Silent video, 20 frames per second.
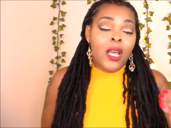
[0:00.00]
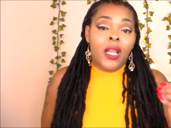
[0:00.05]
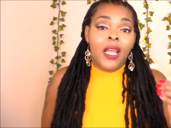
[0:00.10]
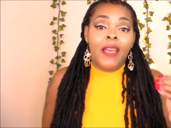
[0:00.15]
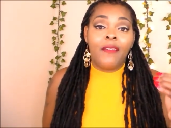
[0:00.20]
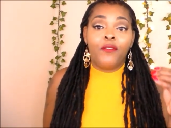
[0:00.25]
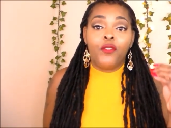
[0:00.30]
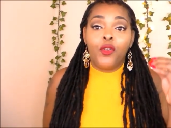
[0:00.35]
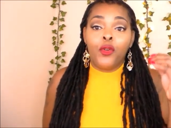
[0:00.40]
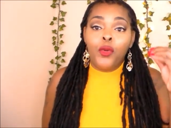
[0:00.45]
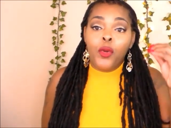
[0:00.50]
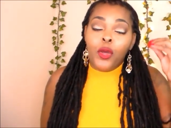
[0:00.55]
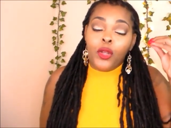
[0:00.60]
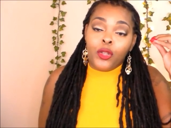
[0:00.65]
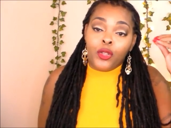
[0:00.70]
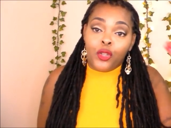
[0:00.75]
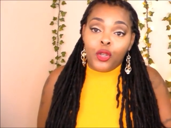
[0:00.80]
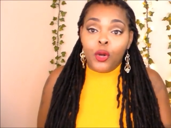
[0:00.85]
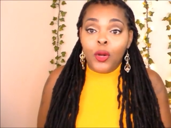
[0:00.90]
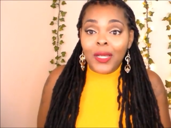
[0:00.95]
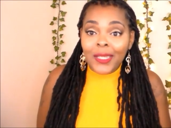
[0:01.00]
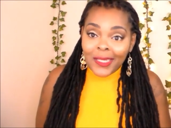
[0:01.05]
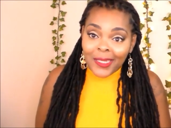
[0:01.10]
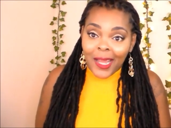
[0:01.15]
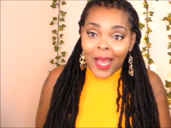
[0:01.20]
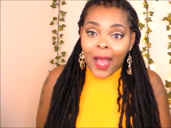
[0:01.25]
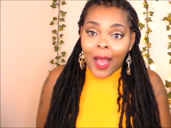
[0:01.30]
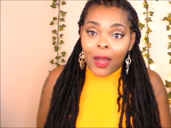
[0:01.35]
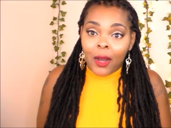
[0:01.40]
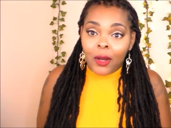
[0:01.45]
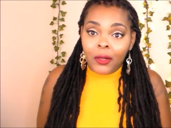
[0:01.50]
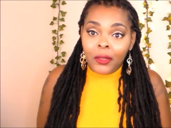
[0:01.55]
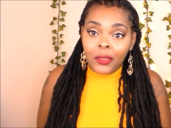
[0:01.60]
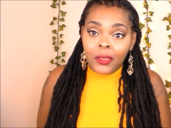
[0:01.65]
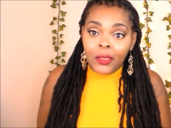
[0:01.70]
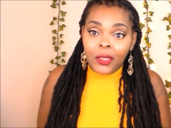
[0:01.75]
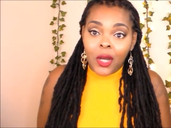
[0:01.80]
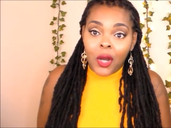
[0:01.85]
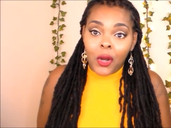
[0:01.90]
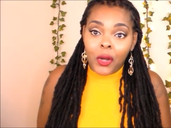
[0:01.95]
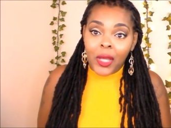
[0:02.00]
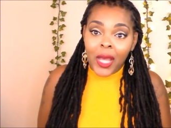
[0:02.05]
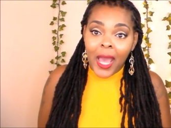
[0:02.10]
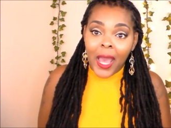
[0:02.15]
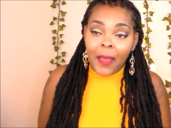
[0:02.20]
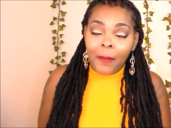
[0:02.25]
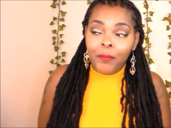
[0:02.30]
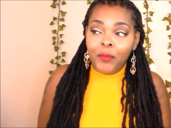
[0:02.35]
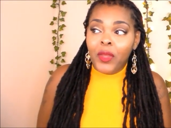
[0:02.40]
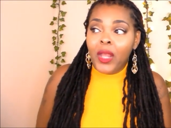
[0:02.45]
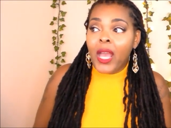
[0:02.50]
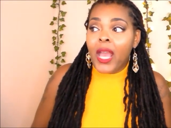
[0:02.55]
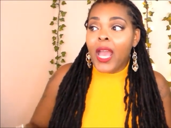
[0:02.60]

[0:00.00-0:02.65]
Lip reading: If you do a style, okay,